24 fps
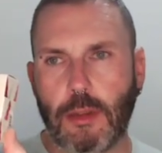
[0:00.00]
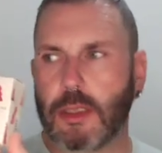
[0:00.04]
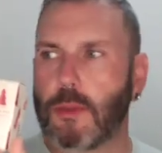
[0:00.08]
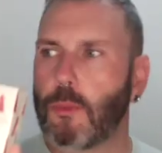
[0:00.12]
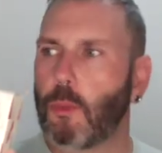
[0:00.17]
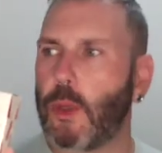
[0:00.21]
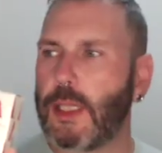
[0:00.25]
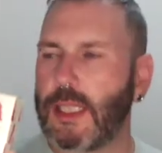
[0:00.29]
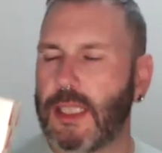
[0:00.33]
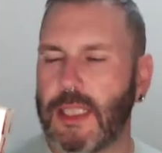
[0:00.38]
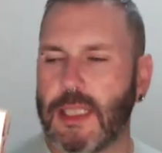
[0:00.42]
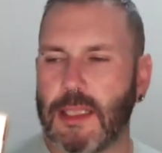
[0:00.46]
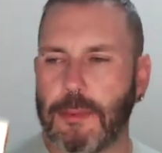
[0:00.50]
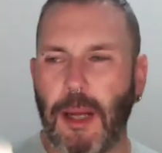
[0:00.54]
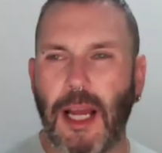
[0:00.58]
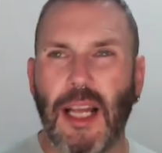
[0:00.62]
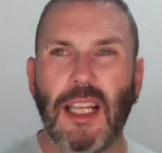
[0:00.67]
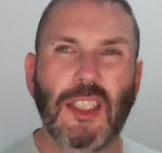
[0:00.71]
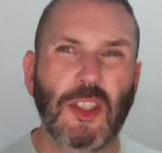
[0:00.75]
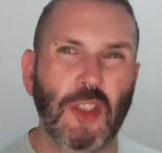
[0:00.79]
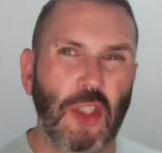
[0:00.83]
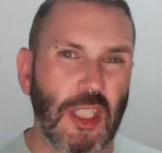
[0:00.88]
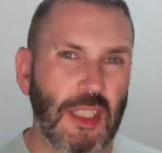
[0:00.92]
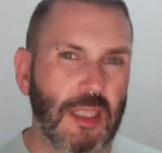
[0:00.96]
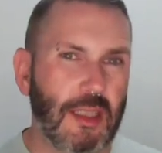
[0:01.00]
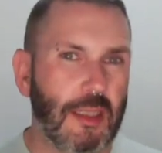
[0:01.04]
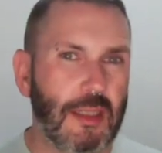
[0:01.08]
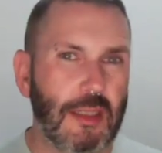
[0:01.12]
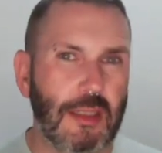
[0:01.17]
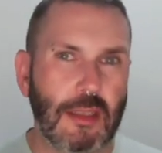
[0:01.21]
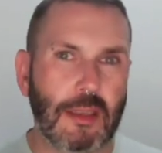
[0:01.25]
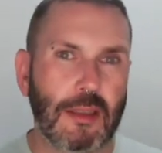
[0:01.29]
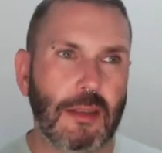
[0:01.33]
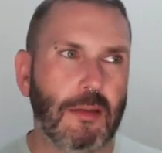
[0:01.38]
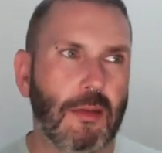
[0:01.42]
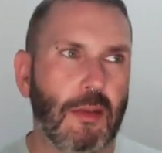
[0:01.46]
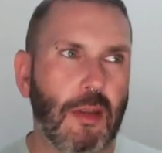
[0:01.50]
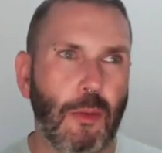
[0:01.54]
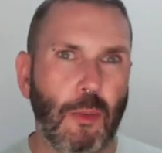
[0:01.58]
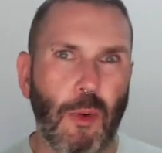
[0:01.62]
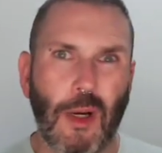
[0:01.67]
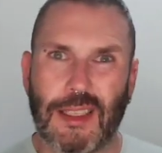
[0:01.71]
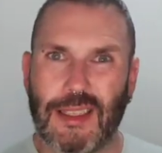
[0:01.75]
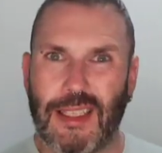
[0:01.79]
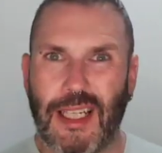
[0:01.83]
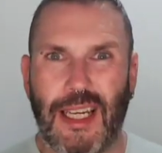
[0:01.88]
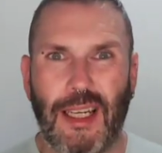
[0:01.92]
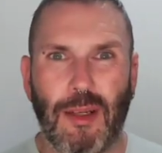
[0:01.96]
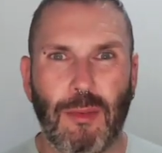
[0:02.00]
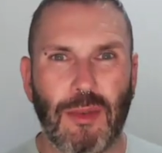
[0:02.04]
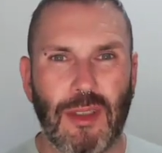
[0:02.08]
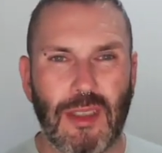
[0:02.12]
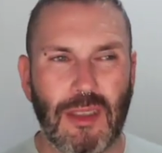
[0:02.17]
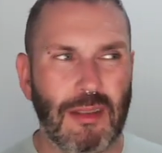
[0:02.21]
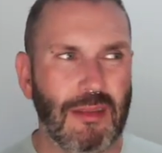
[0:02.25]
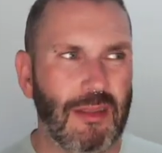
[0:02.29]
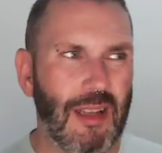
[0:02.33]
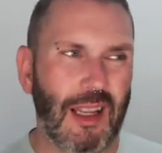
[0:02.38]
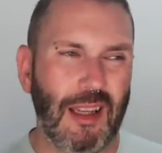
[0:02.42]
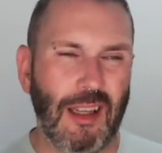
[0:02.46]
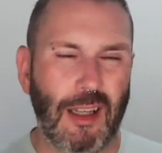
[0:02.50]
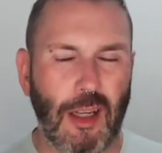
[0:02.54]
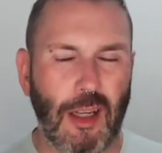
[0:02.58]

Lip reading: winter spice, just as the one day it was like